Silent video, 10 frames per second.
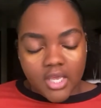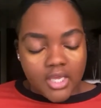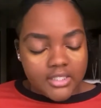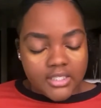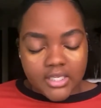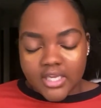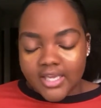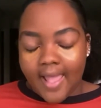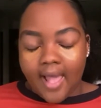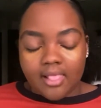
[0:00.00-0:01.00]

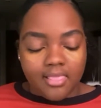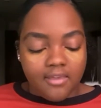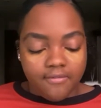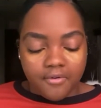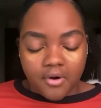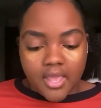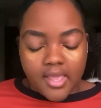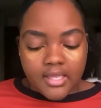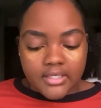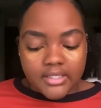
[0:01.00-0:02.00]
Hunty, I live for it.